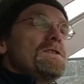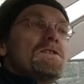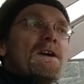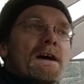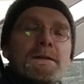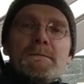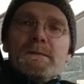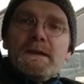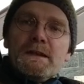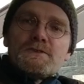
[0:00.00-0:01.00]
then you're done.
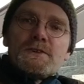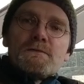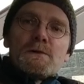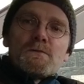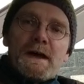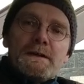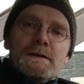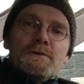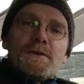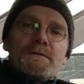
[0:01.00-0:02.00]
The engine will run
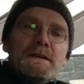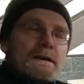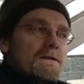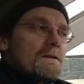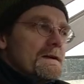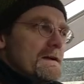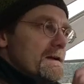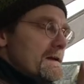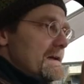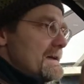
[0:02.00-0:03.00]
in your vehicle.
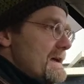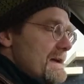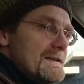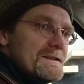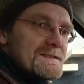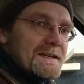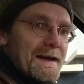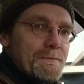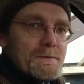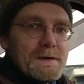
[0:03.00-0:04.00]
In a
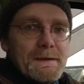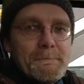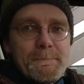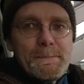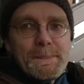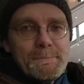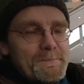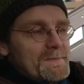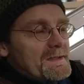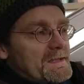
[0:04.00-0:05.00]
Discovery,
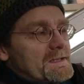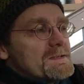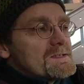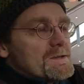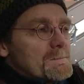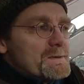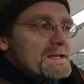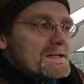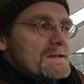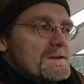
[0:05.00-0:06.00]
it is a
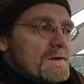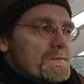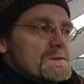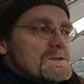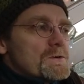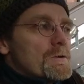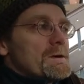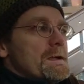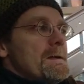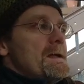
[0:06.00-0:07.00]
completely different
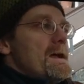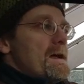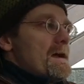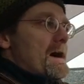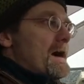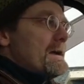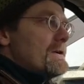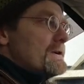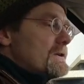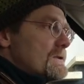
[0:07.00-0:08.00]
story. I'm
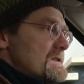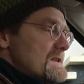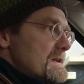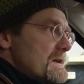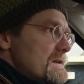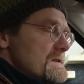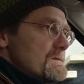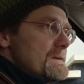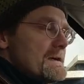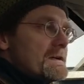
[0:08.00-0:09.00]
gonna consider
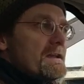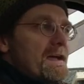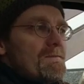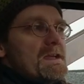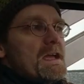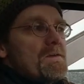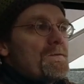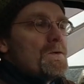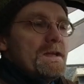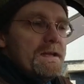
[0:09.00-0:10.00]
this vehicle having a
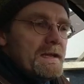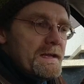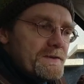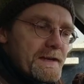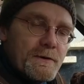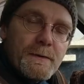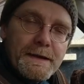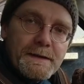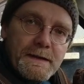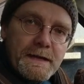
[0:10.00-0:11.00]
fully
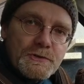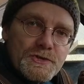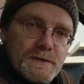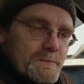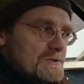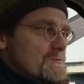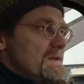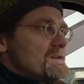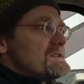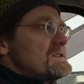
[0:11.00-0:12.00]
integrated engine, which
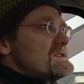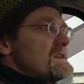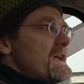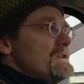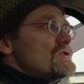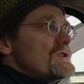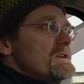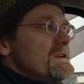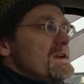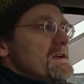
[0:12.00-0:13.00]
means this
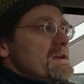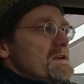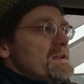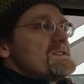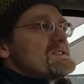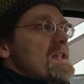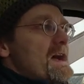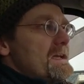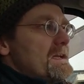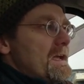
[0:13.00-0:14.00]
engine is
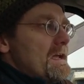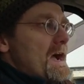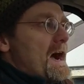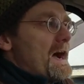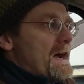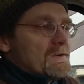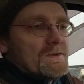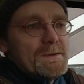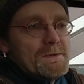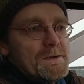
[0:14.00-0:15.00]
like a heart